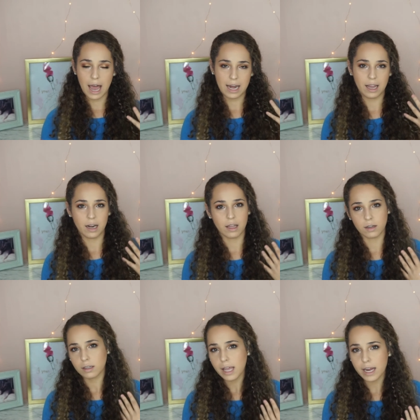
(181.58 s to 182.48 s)
adding in
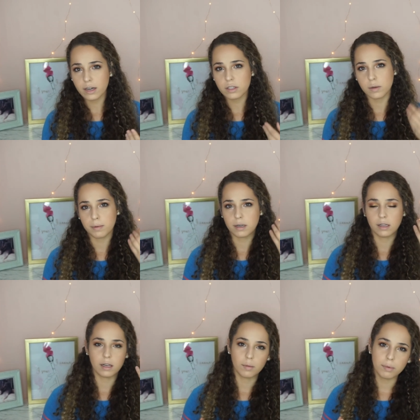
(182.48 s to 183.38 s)
other layers, you put a
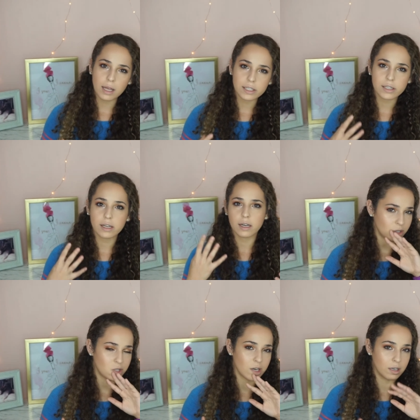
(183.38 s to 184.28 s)
little blush in there, you
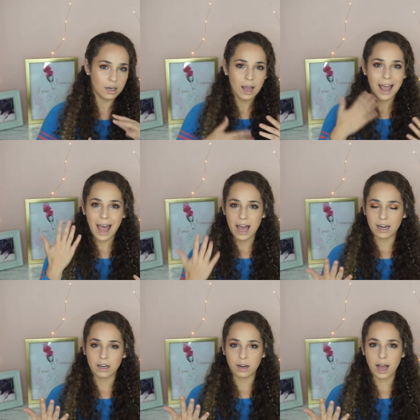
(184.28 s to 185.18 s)
start
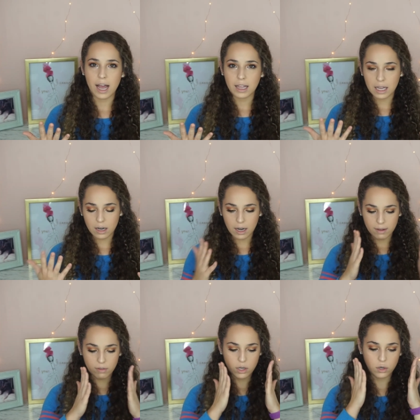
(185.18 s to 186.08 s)
adding your highlighter,
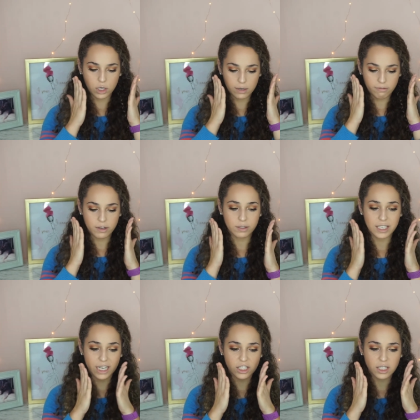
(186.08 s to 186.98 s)
if your
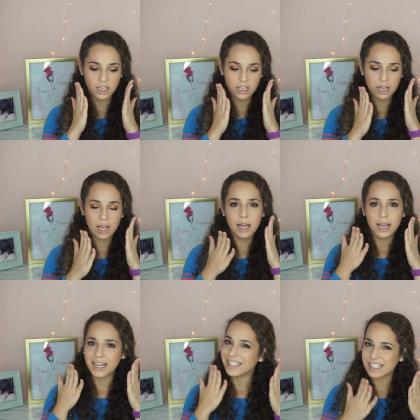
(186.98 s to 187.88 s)
foundation
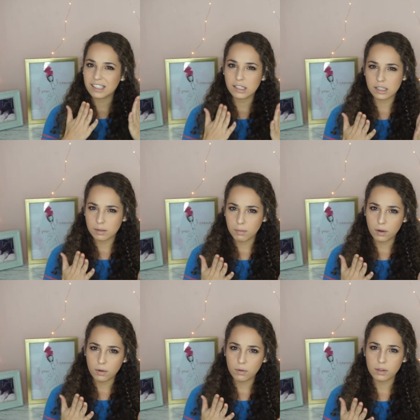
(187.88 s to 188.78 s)
isn't
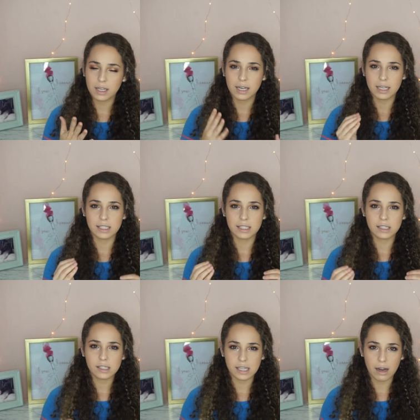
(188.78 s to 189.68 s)
smooth and
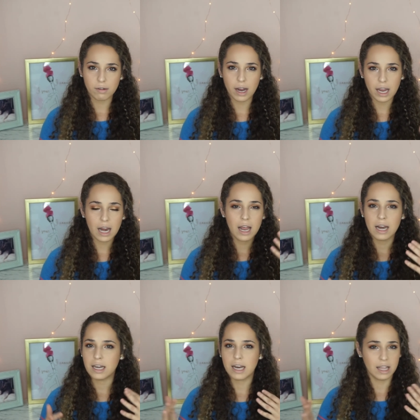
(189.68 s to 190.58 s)
isn't set right,
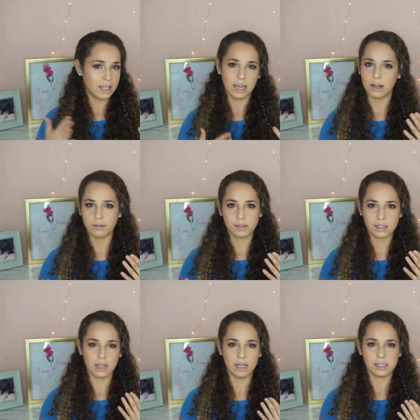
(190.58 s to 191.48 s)
nothing
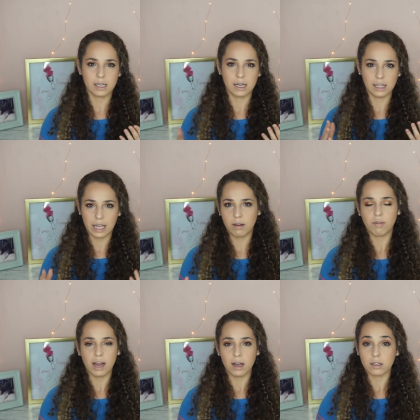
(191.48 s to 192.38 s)
else is gonna lay
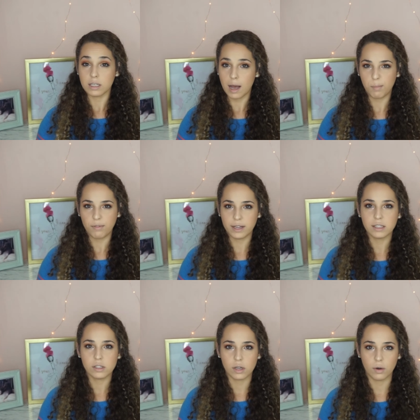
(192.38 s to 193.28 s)
right on top of it.
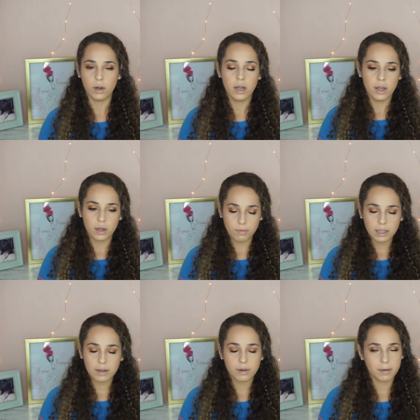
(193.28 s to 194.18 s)
So you
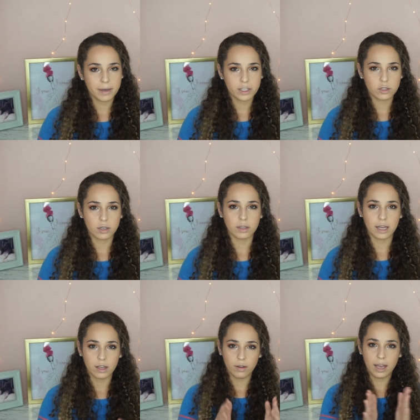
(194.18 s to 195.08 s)
really want to make sure
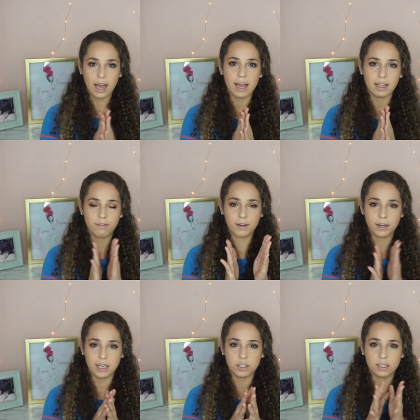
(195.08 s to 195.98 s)
that you get the
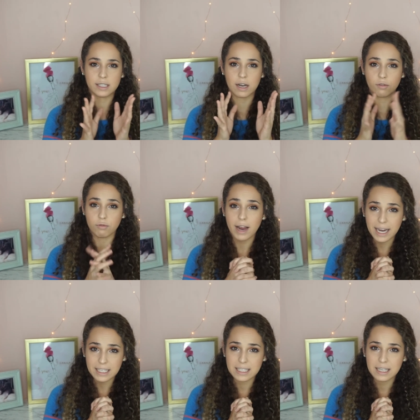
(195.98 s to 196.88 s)
foundations down
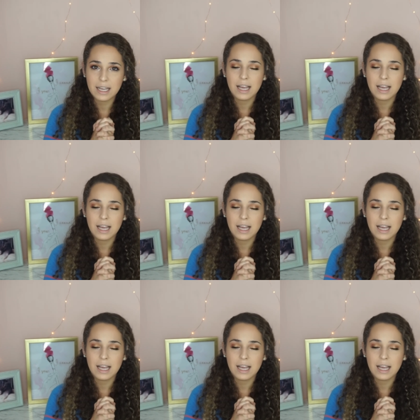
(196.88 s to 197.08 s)
right.